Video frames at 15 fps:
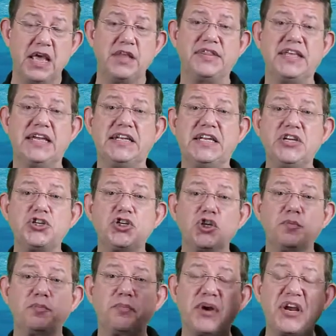The
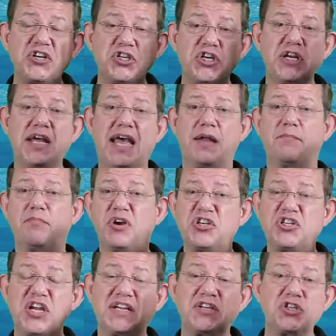additional pressure and
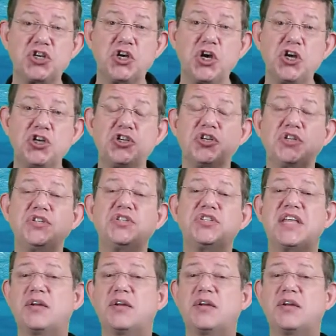pressure excursions